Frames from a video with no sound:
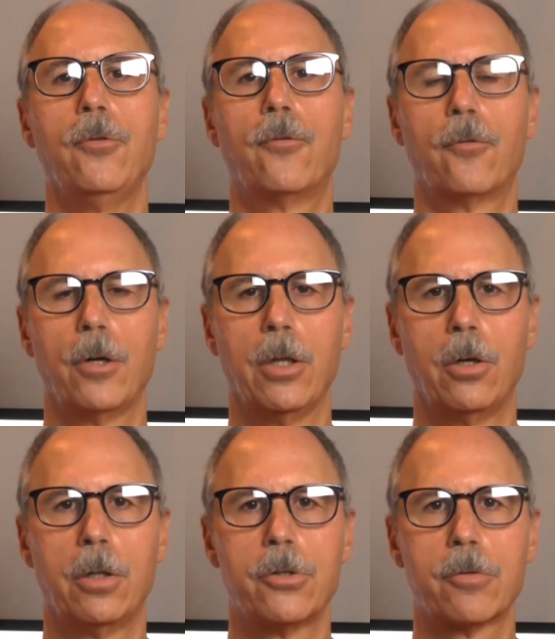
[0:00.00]
free
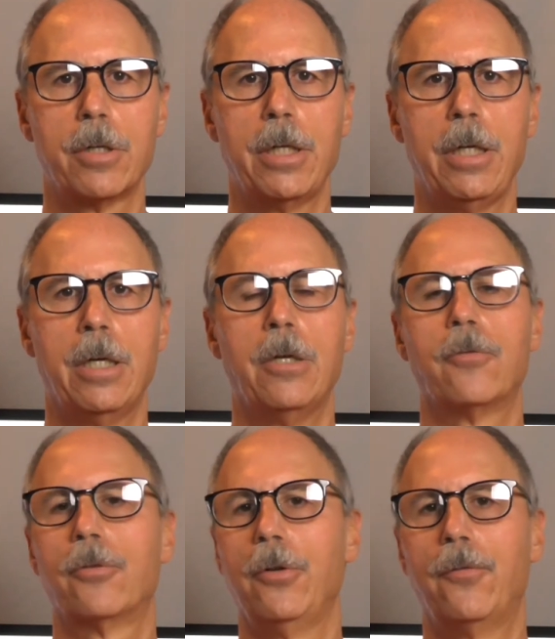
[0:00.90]
laundry,
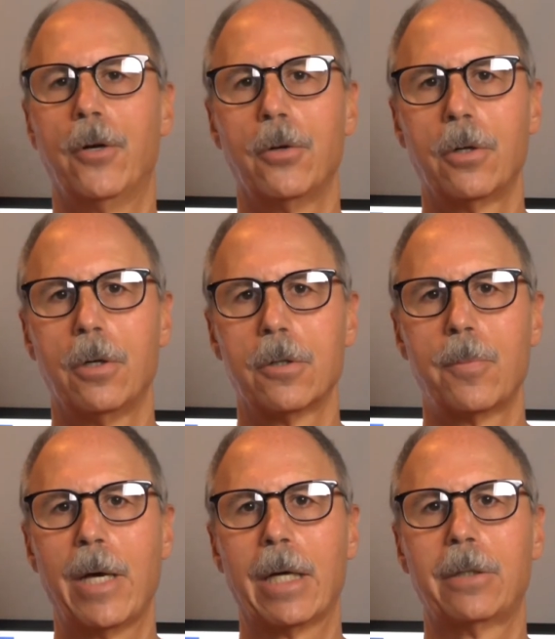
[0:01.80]
free phone calls
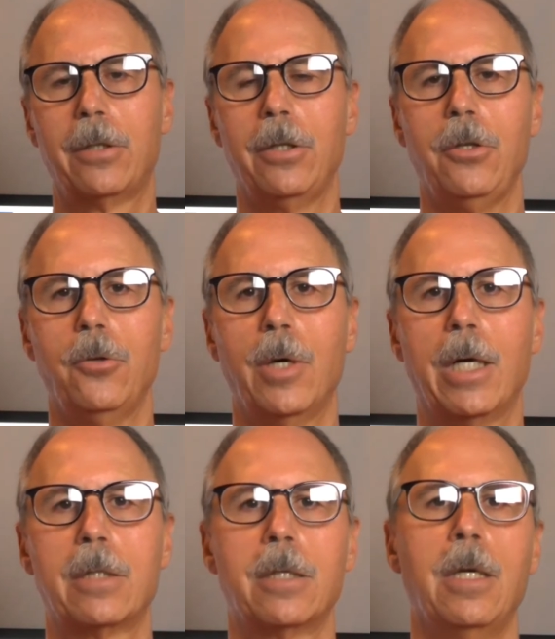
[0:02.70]
back to the
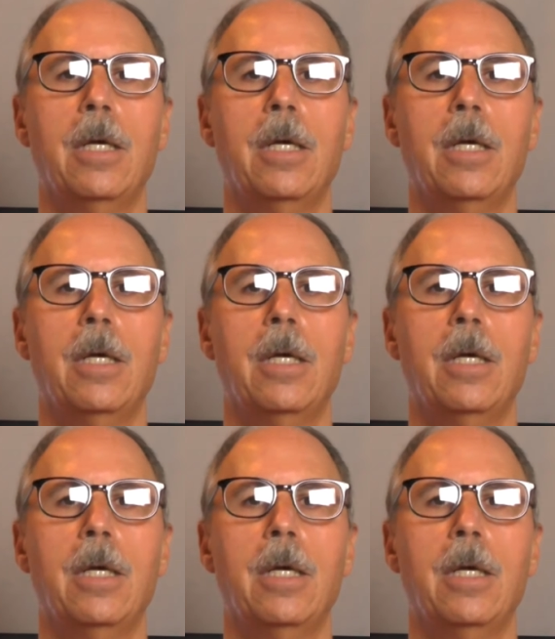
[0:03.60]
US,